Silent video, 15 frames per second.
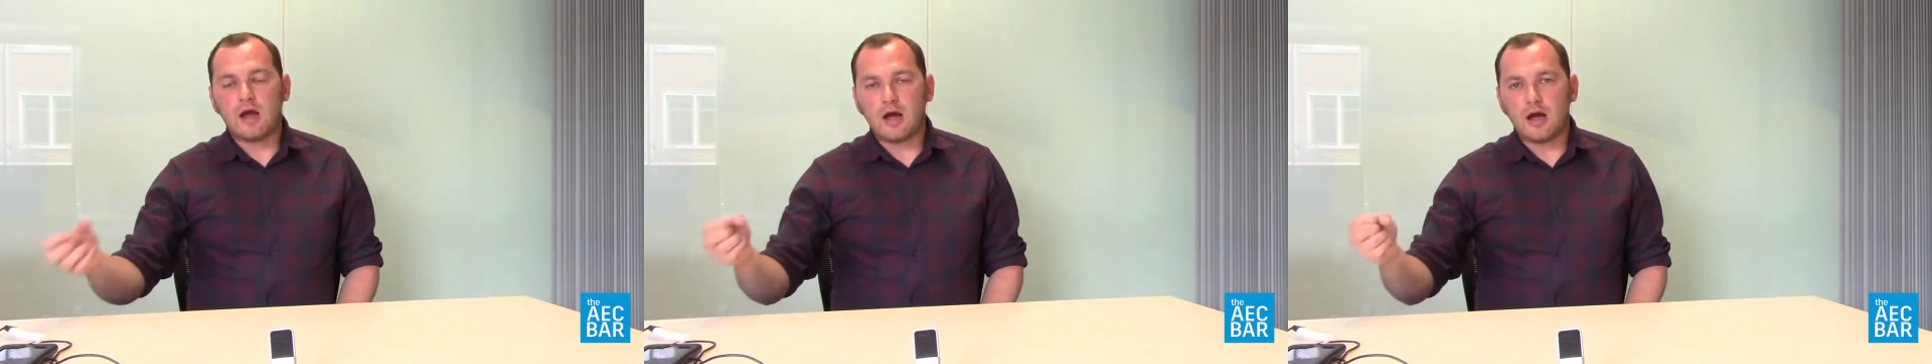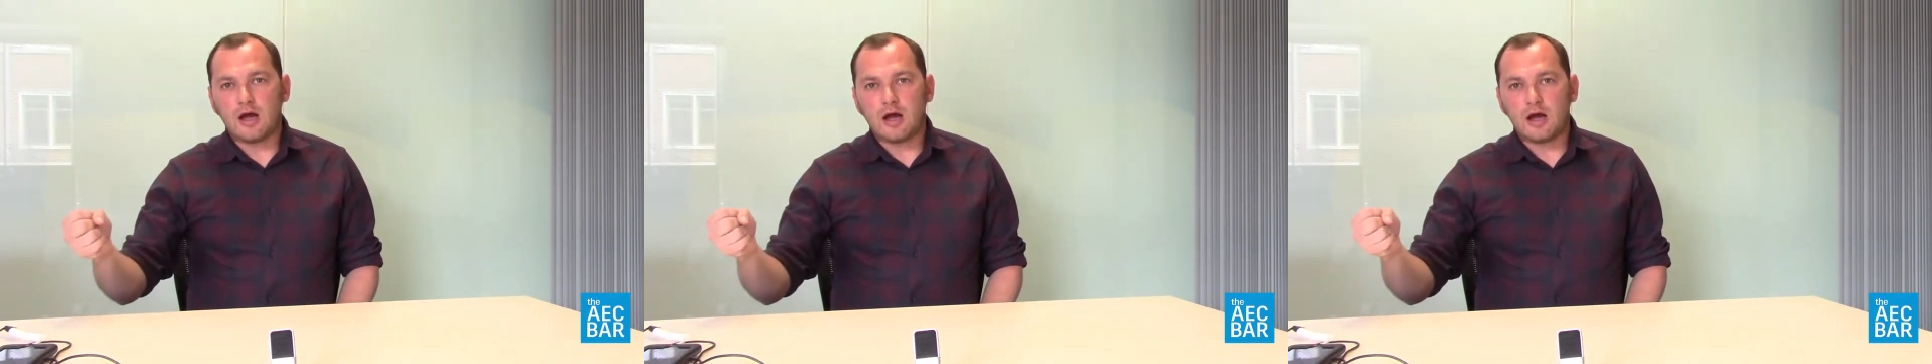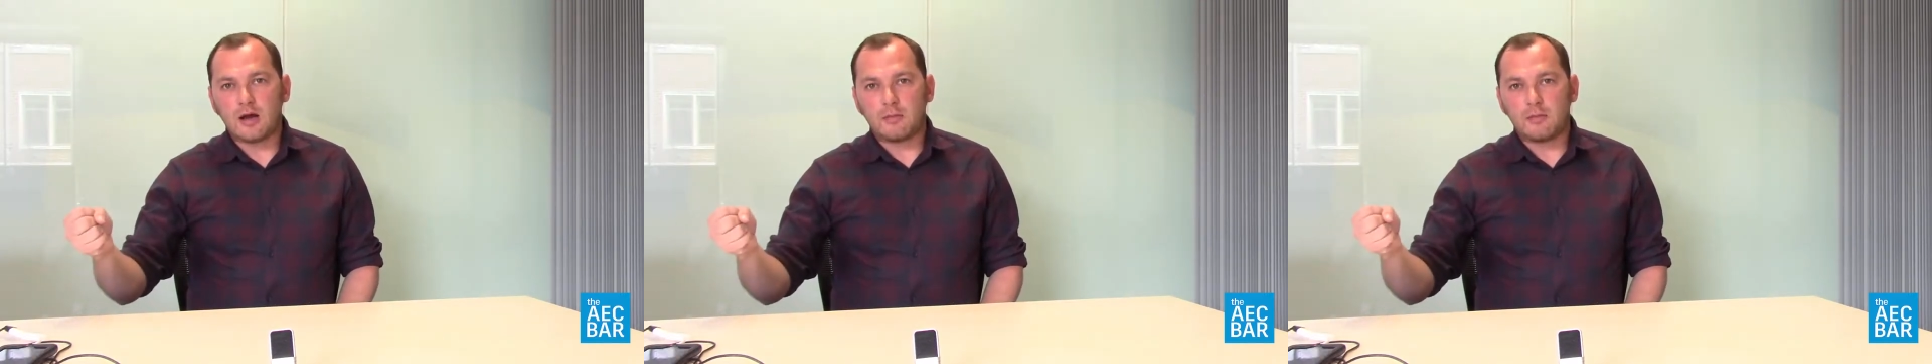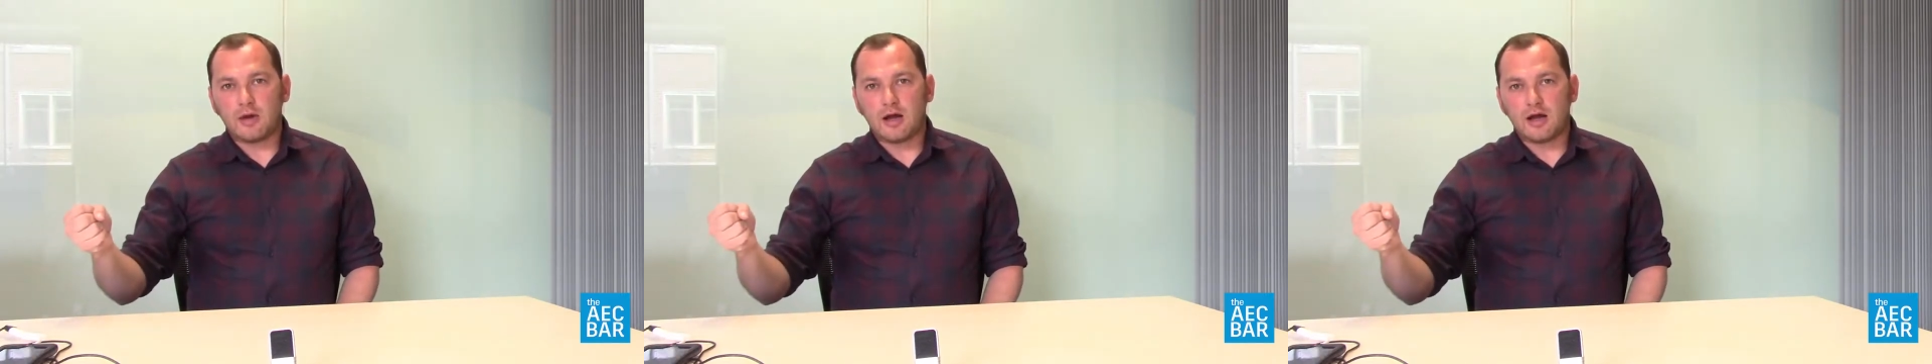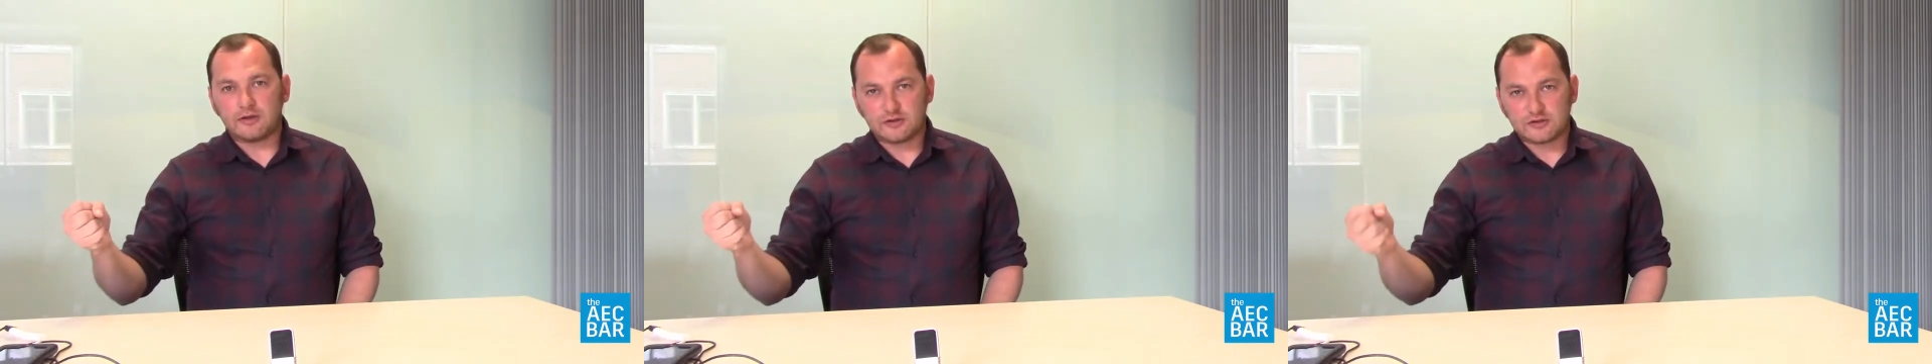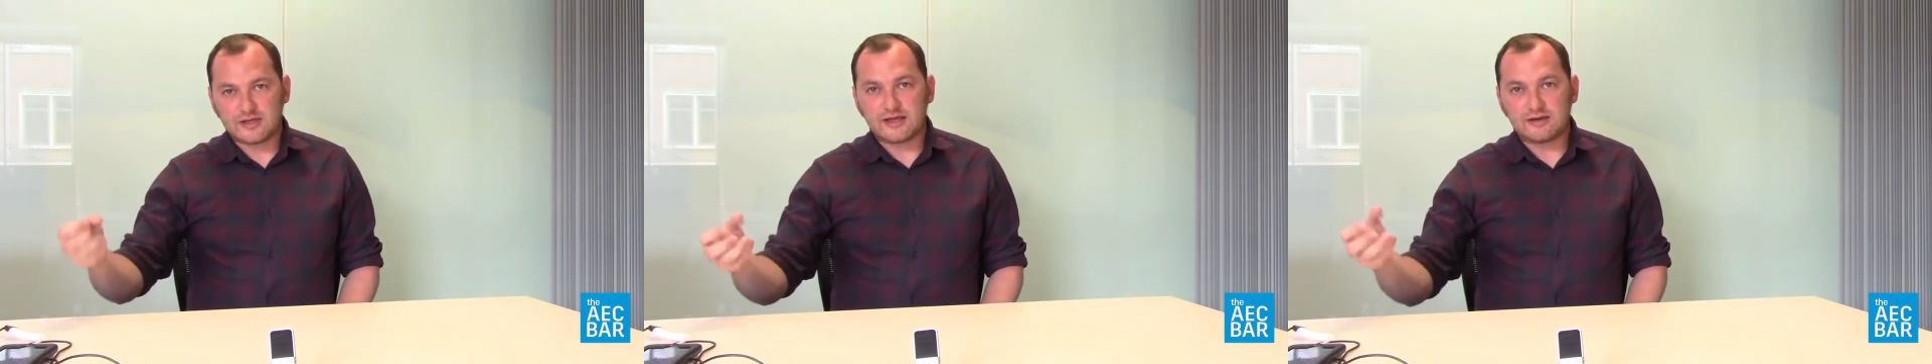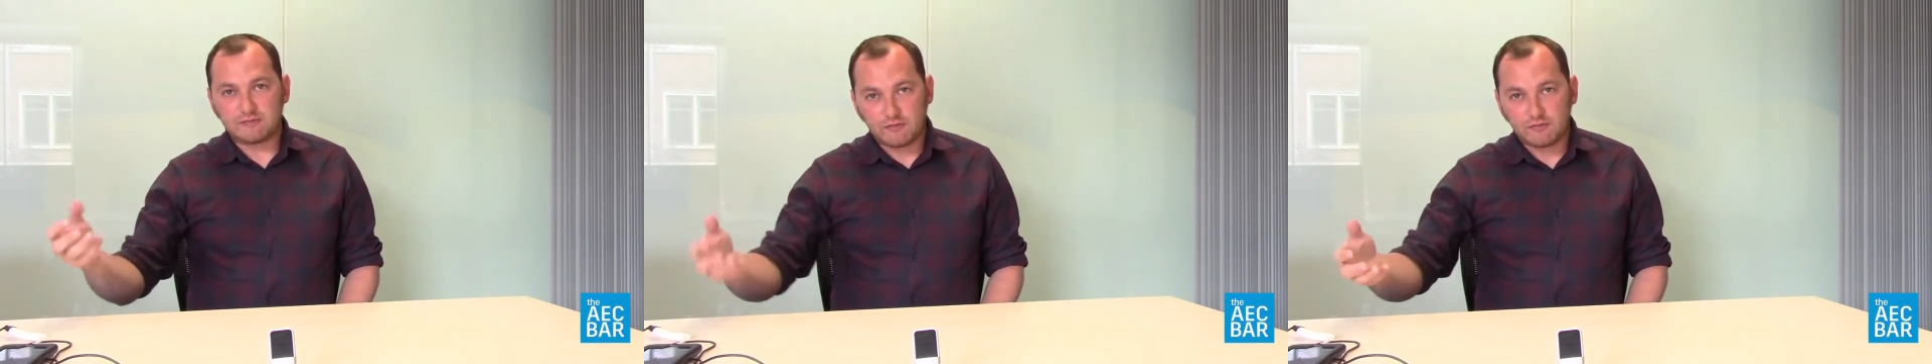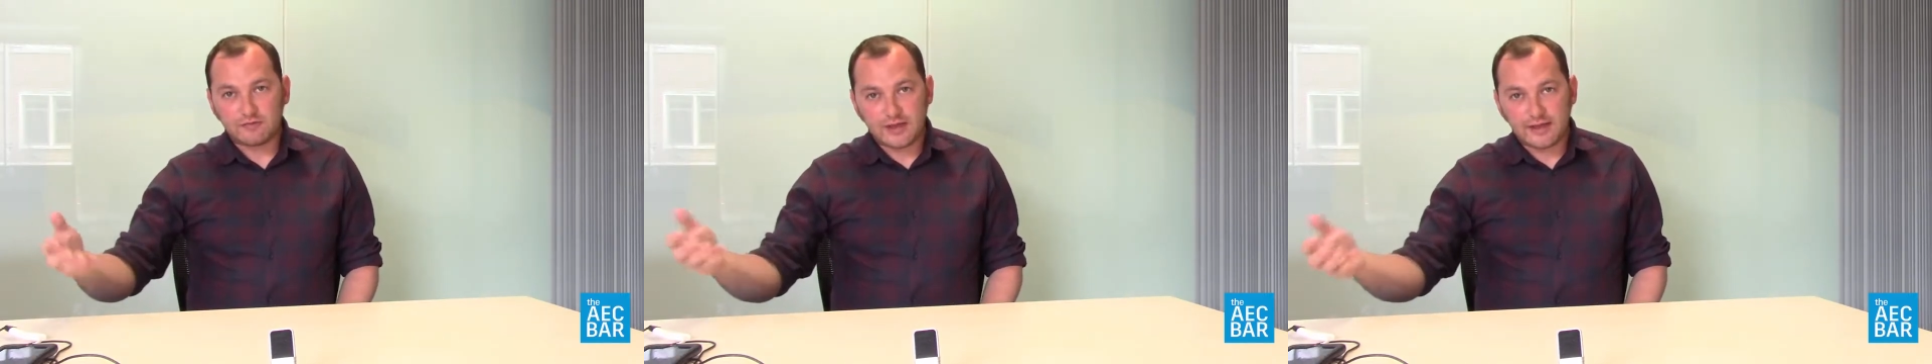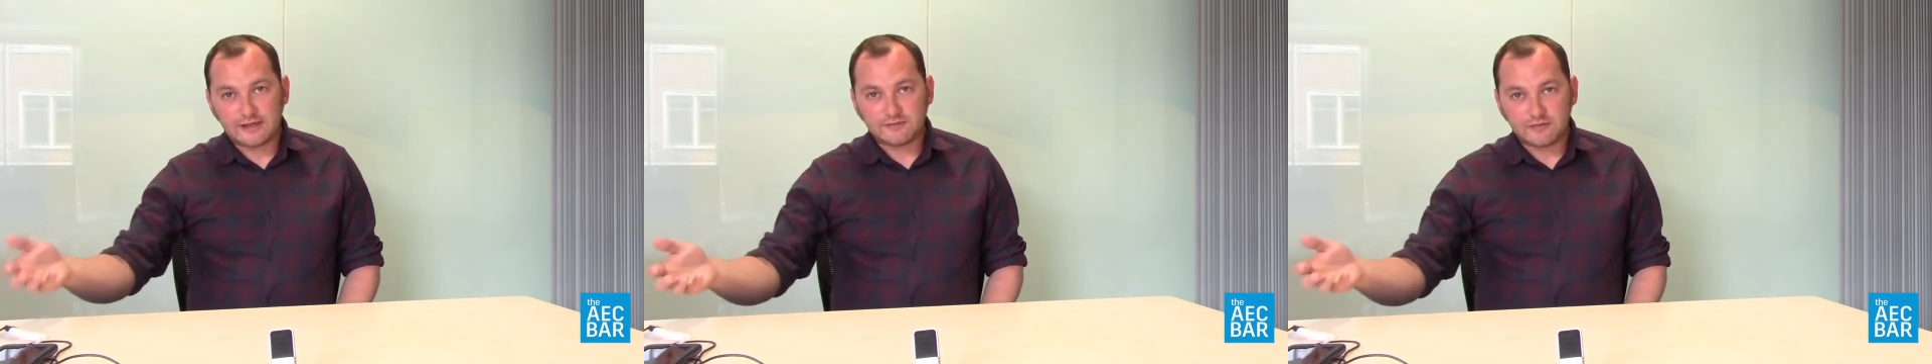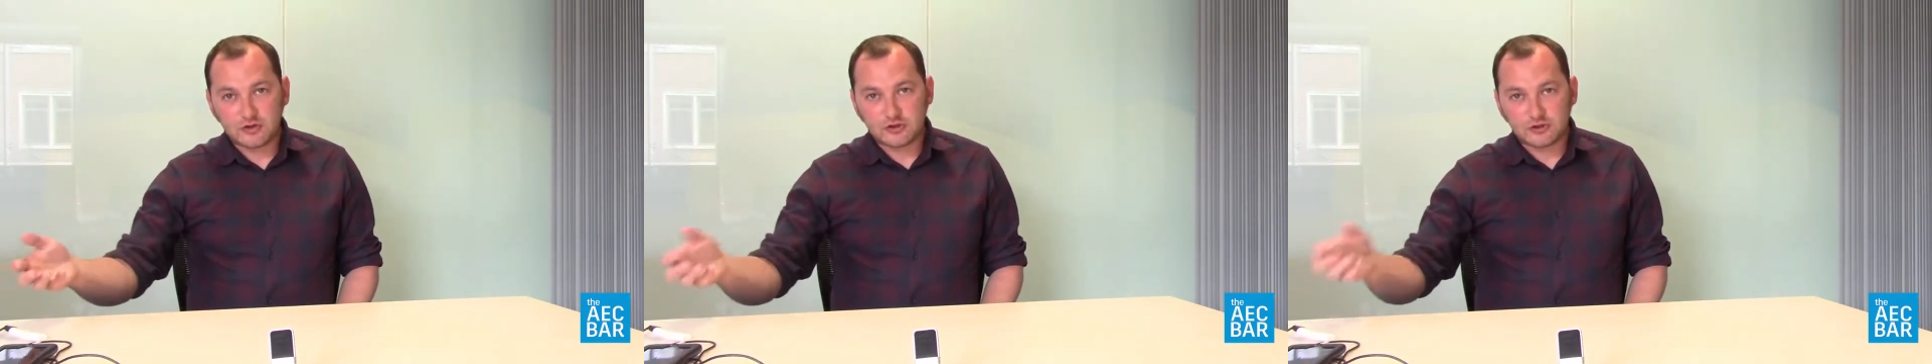and you're taking it from the
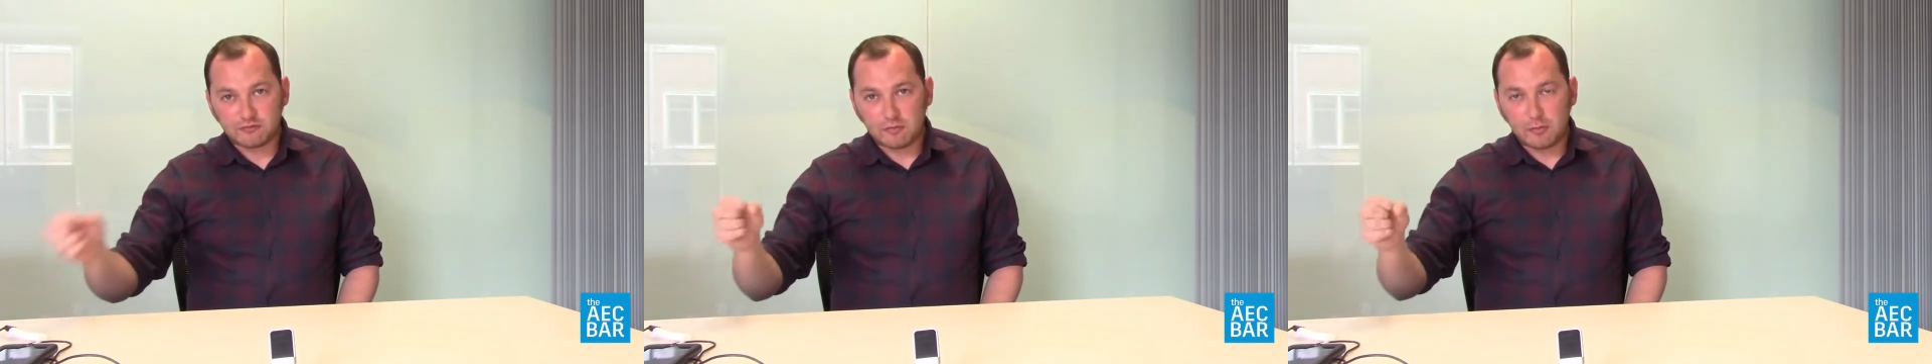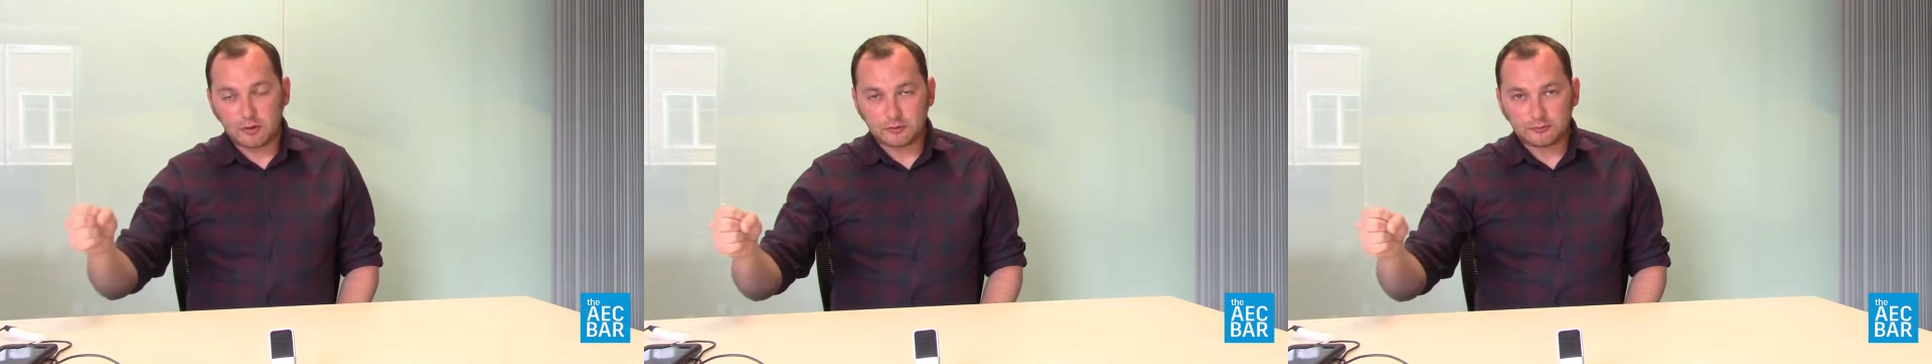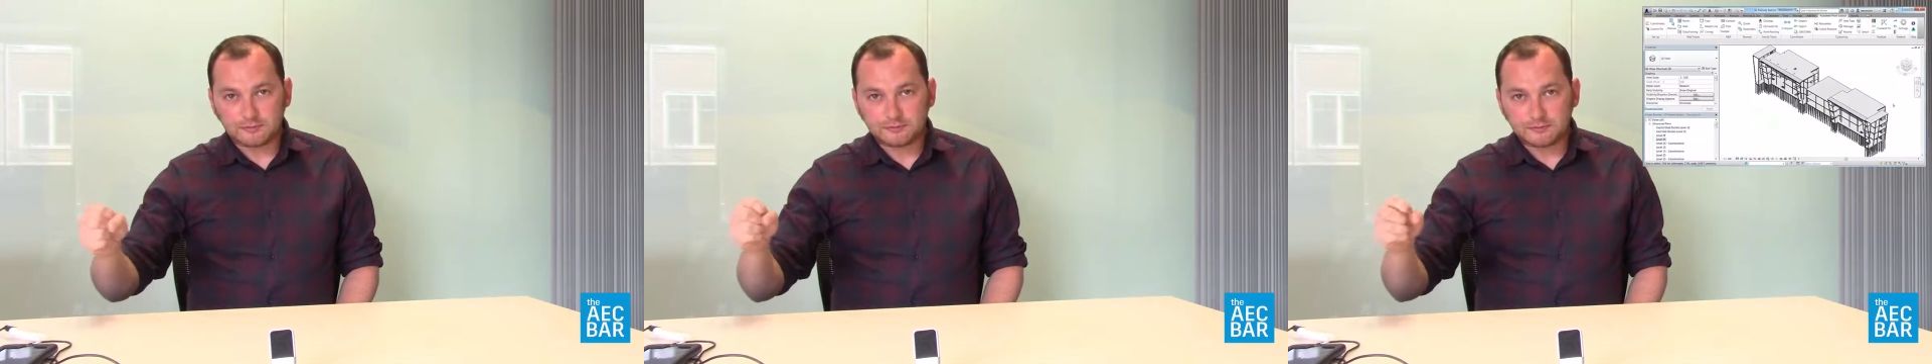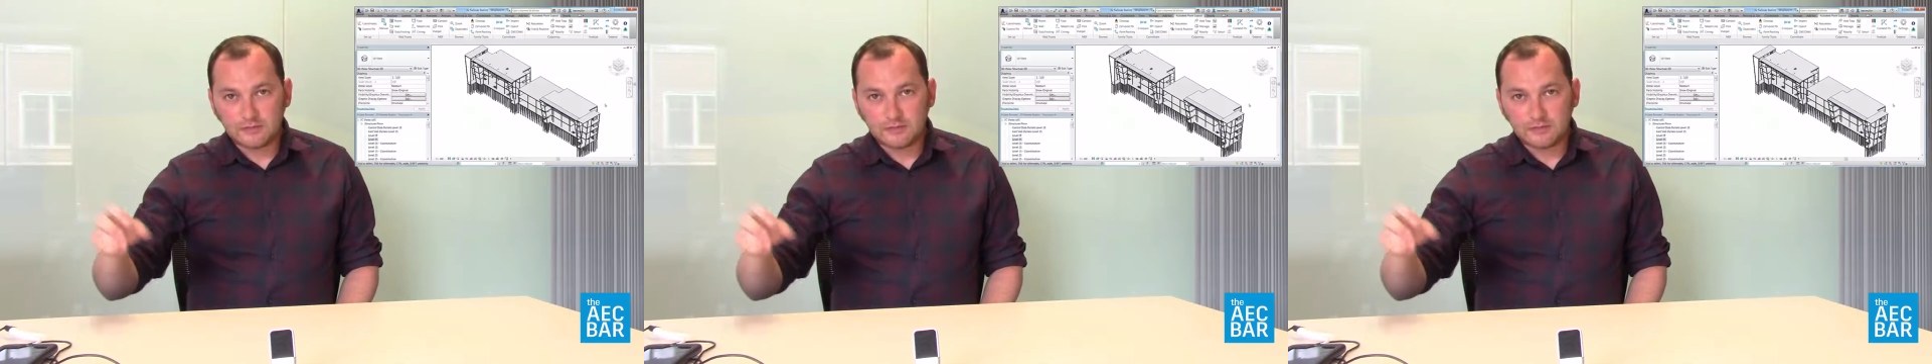latest version of the model.